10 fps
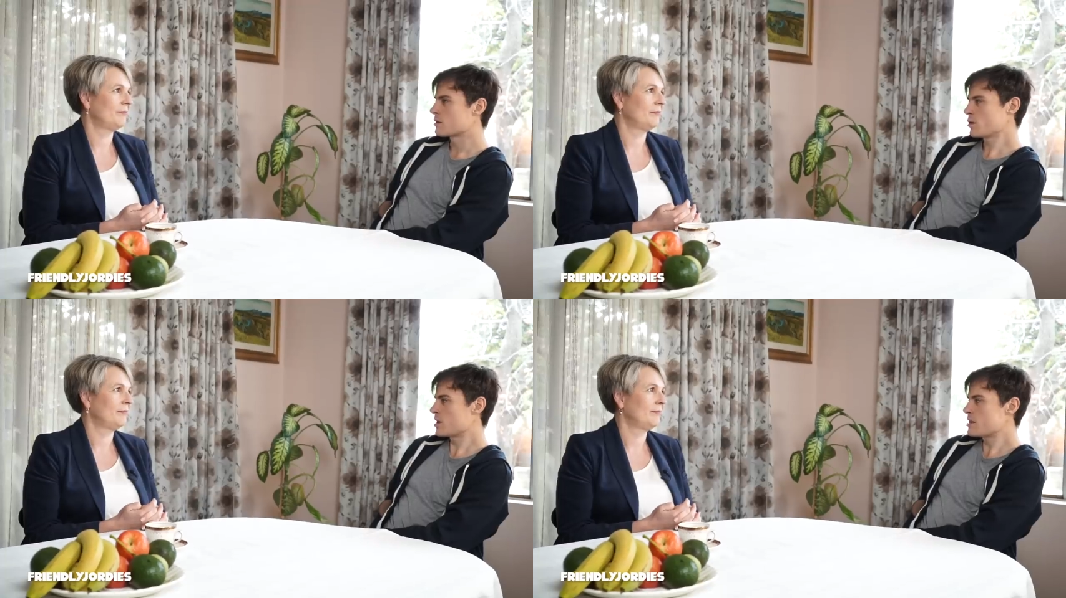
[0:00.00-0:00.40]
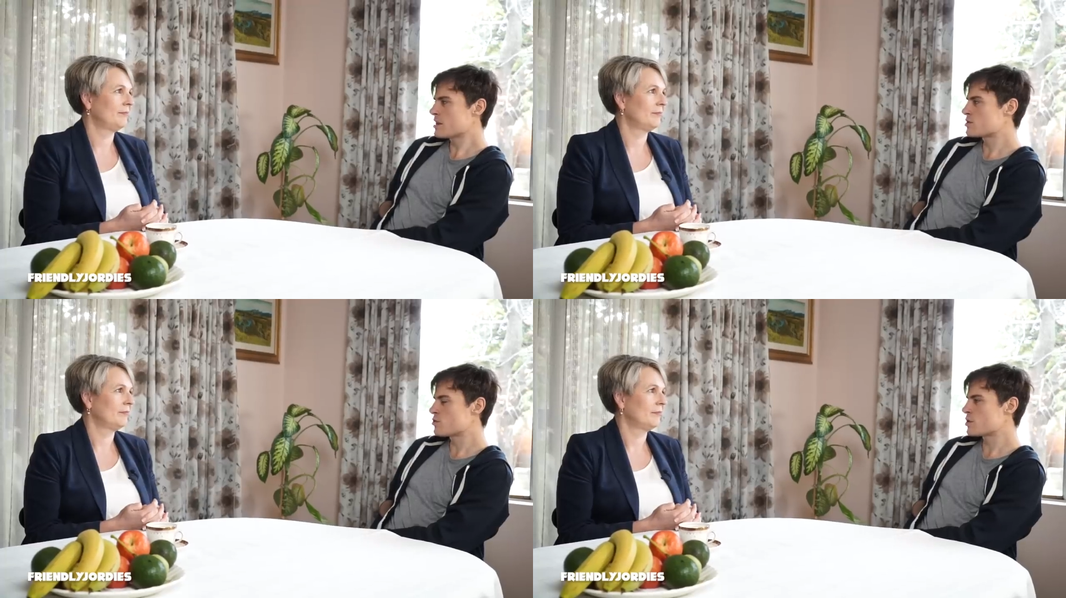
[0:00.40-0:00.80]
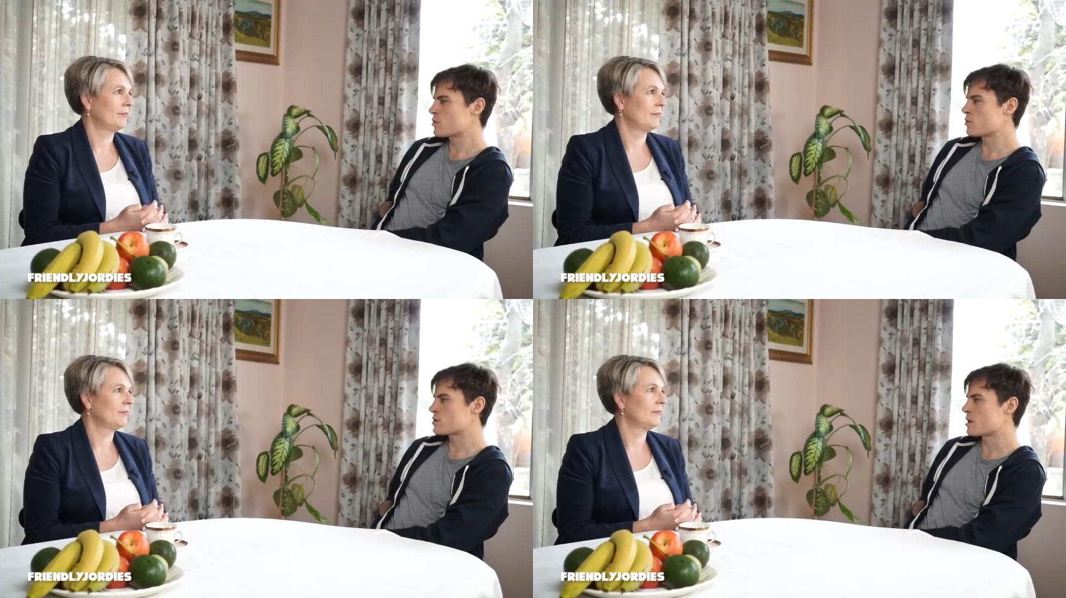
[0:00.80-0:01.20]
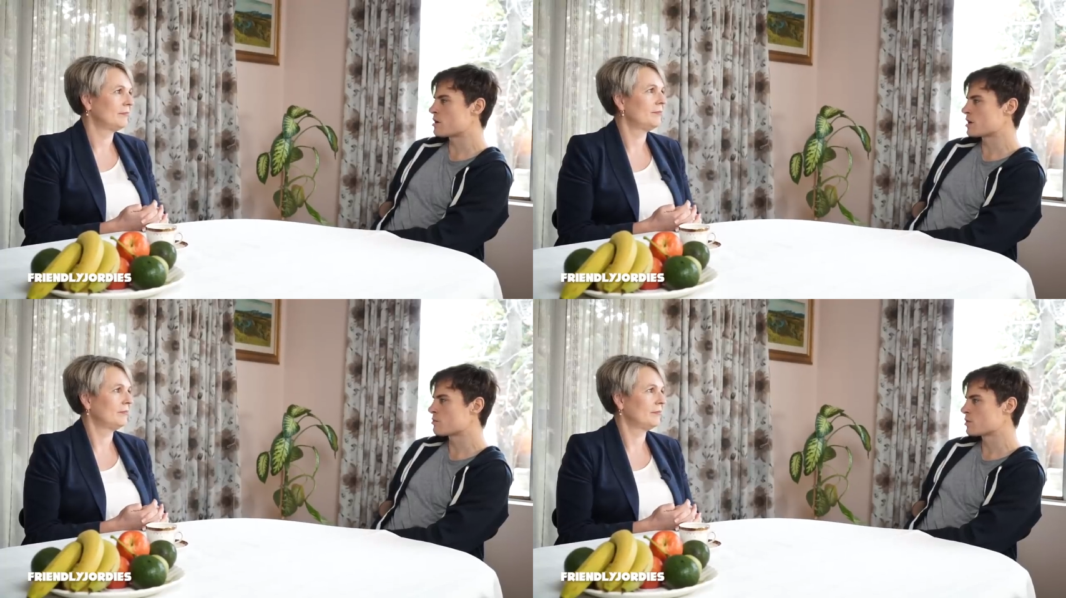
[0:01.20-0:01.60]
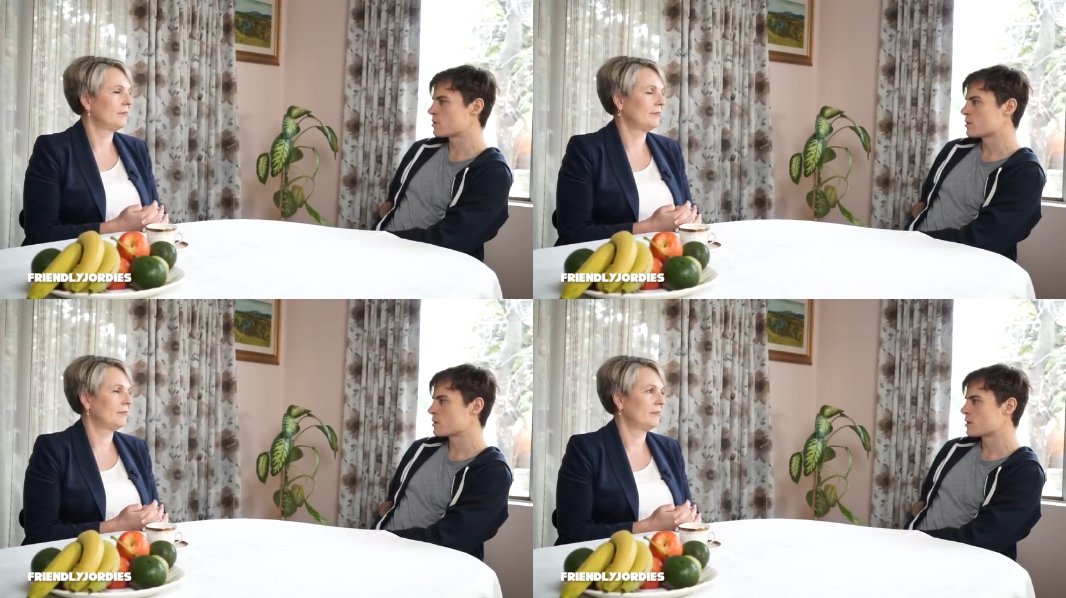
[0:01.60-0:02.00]
Speaker 1: no, I hear that story all the time,
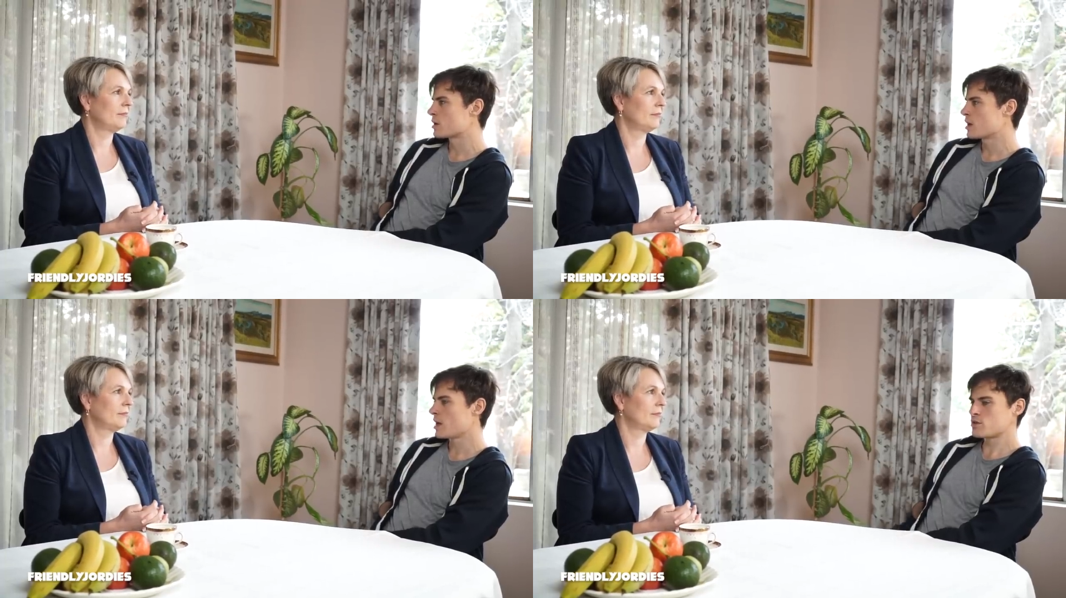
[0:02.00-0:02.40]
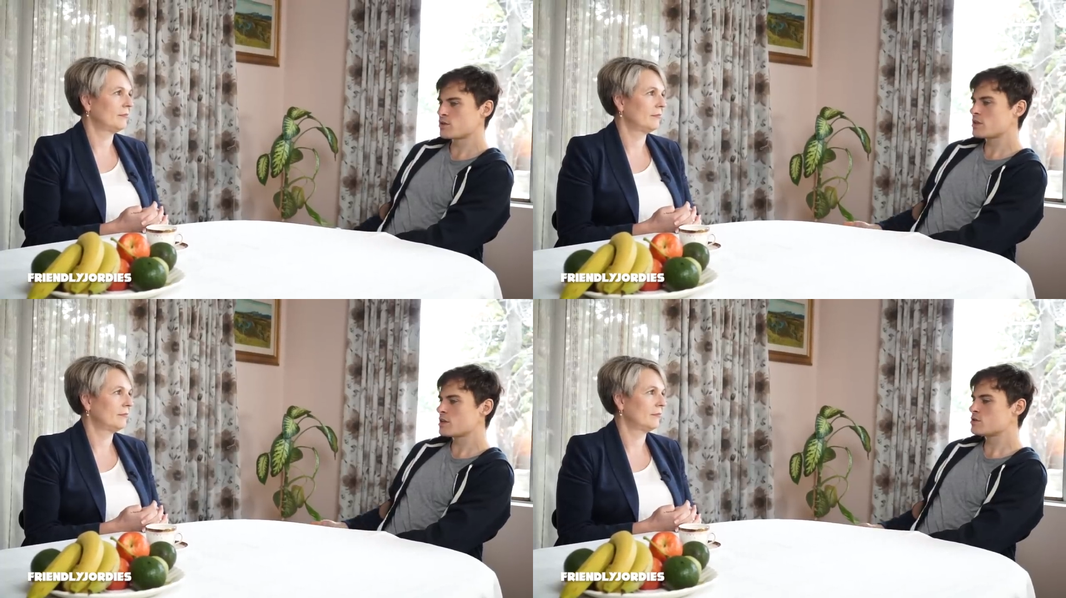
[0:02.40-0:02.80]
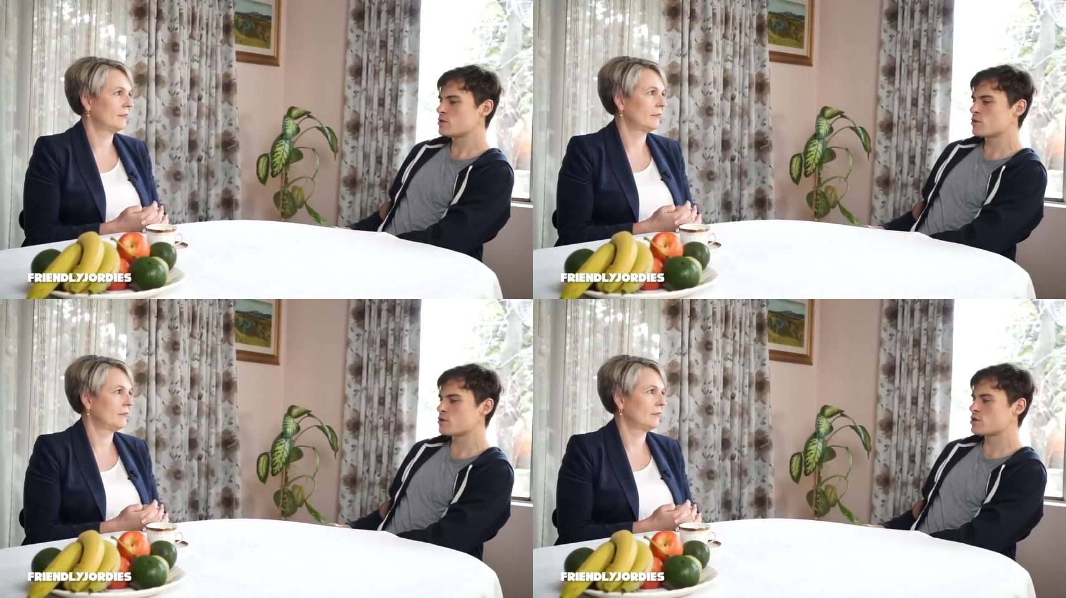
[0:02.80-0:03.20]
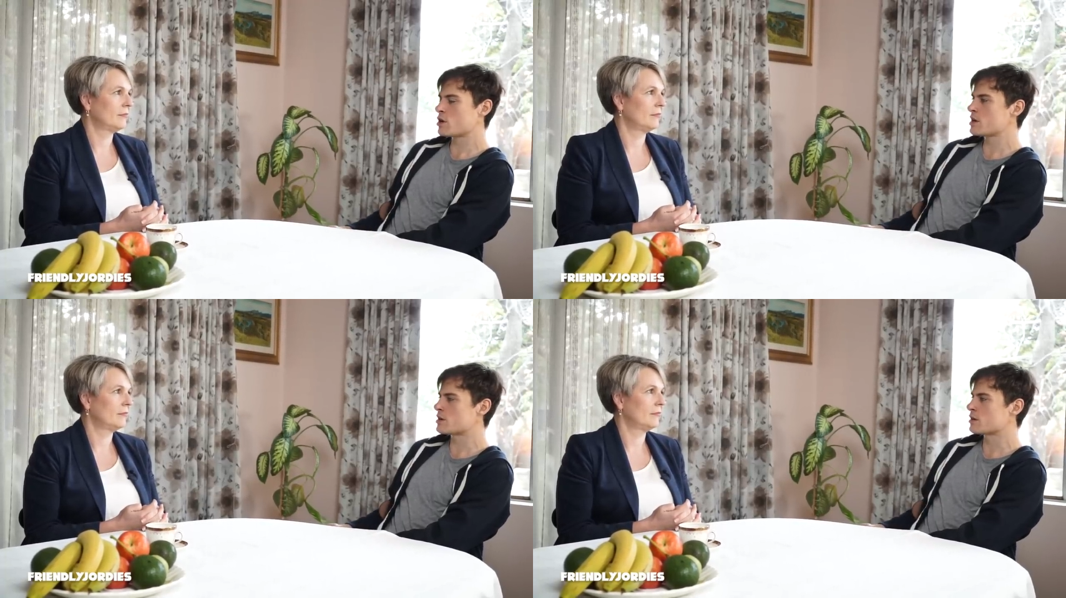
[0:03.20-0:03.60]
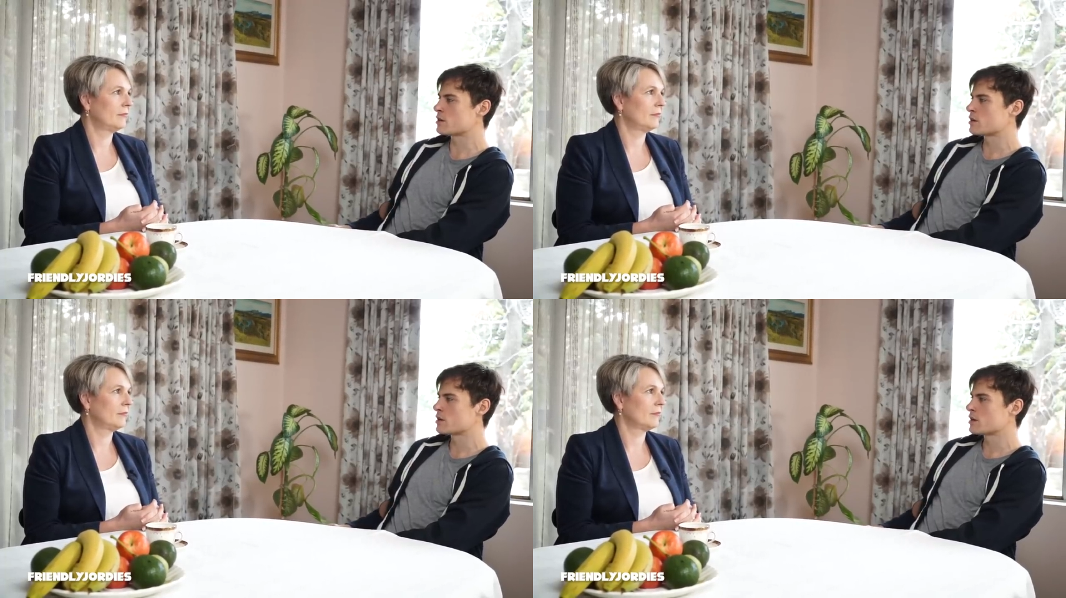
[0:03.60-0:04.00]
mm. and so then they just go to China
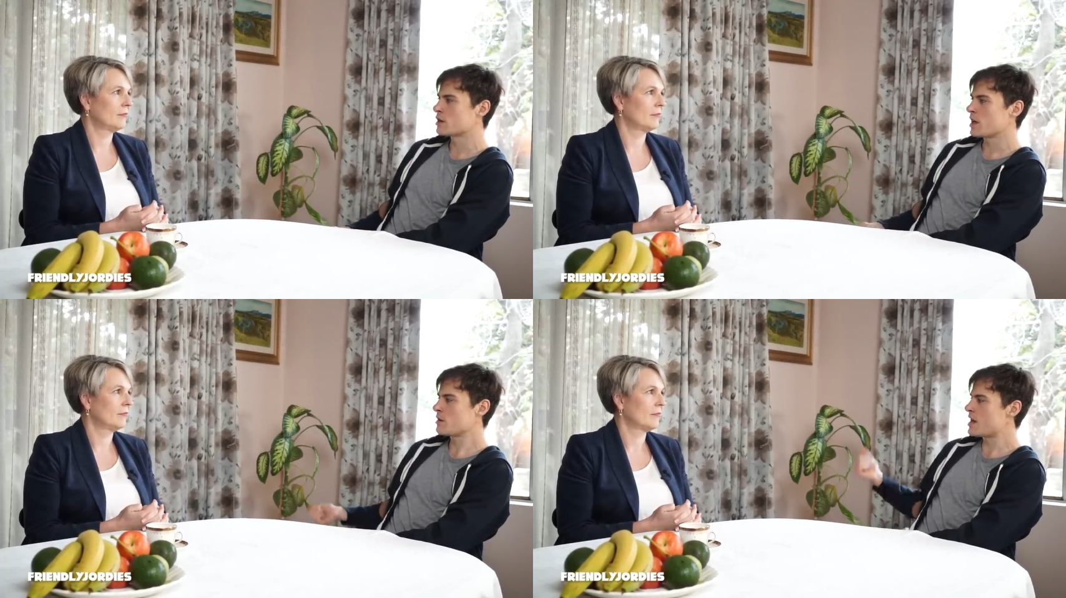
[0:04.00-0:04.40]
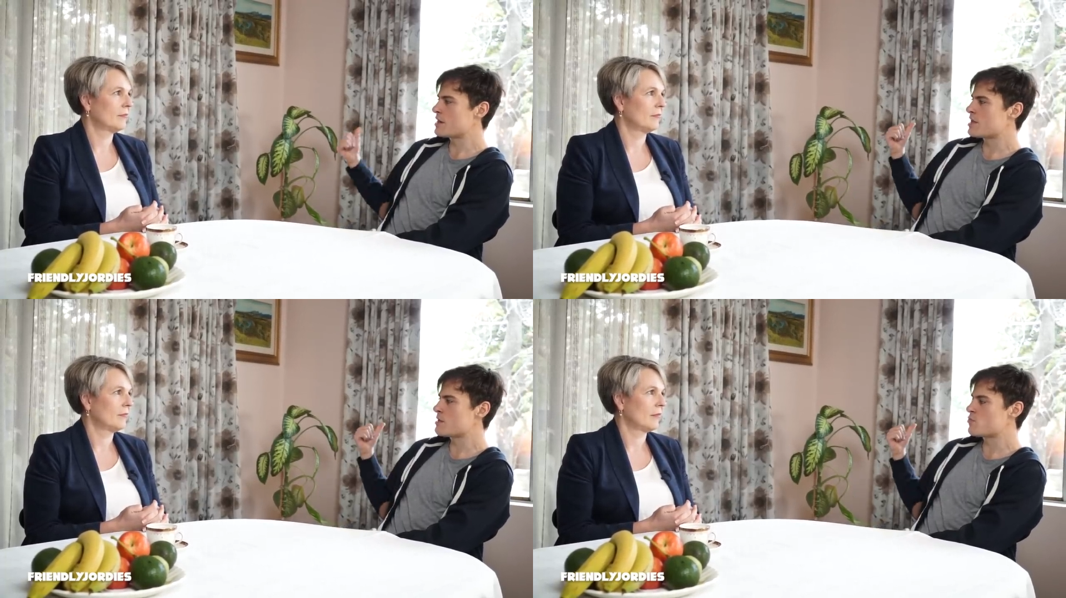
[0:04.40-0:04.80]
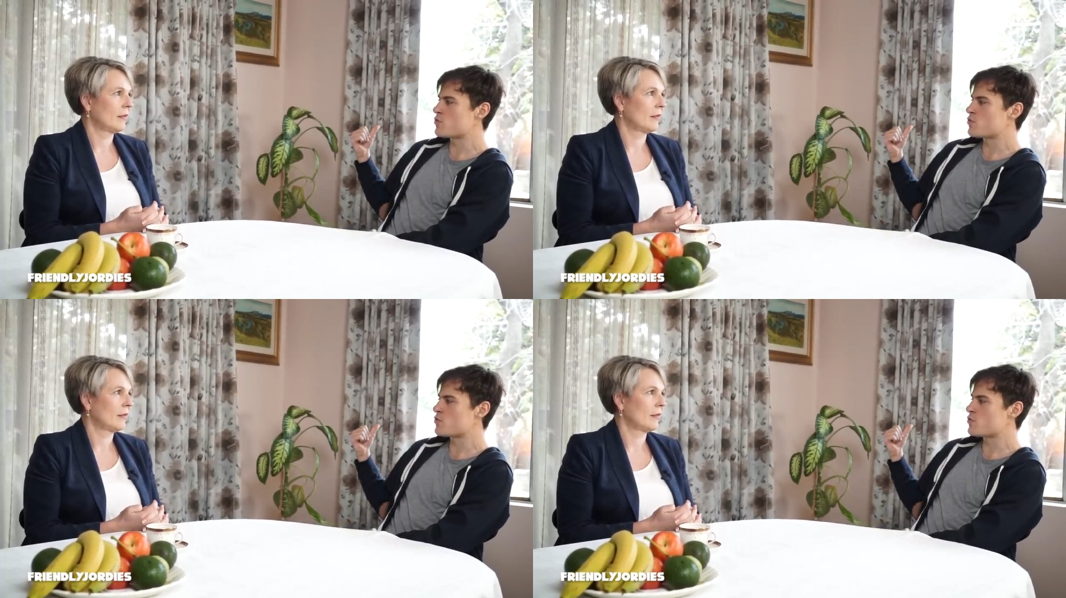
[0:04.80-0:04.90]
and make them